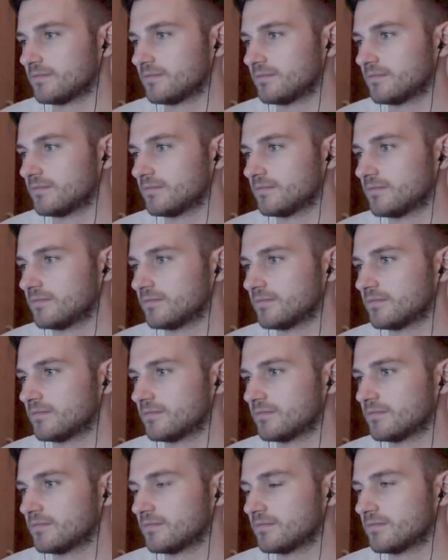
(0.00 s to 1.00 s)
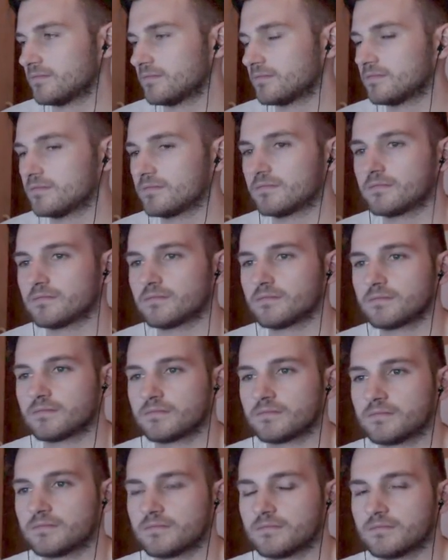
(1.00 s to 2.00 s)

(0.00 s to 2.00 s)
No words are spoken by the person on screen.